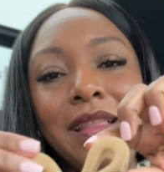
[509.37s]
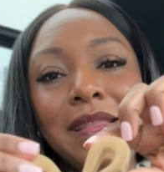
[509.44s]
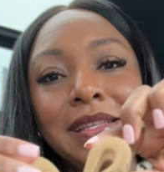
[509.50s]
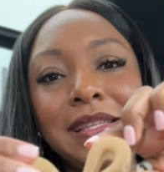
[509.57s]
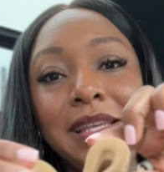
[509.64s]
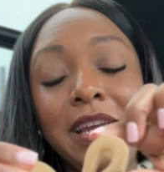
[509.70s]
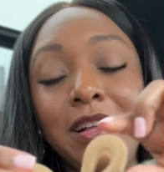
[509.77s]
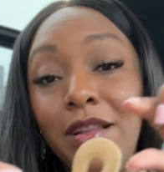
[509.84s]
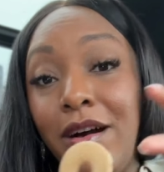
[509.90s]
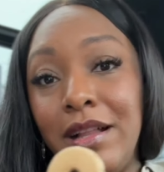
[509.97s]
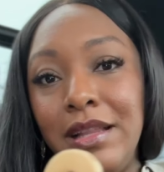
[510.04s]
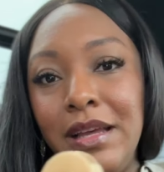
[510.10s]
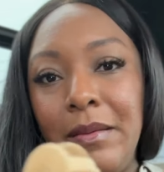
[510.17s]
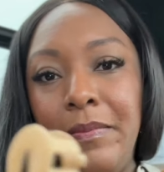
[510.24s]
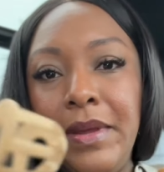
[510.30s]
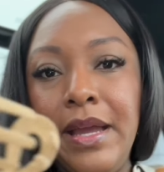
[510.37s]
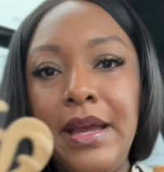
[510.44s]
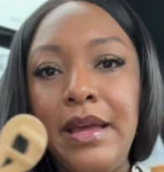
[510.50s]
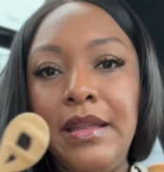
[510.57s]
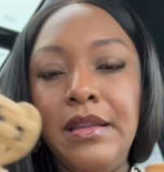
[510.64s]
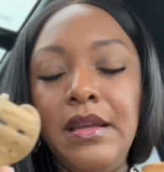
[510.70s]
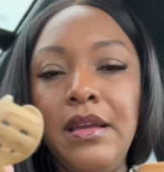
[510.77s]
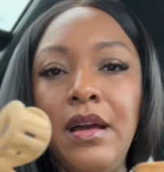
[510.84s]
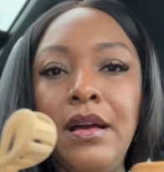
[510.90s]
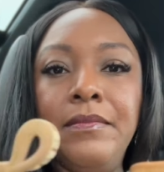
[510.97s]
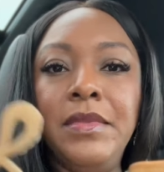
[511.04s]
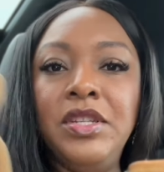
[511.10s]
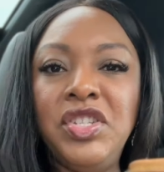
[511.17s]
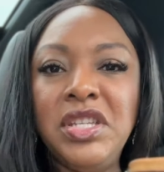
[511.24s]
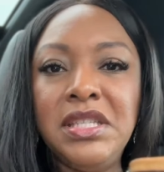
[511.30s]
This is a claw clip, and
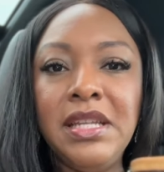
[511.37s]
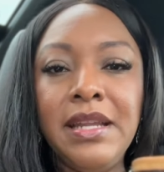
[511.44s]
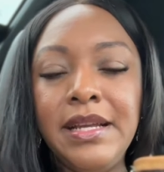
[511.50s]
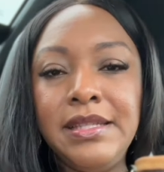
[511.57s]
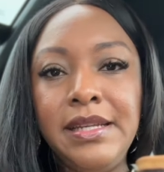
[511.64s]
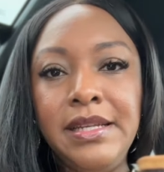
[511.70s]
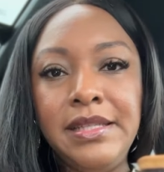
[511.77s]
it's just a nice,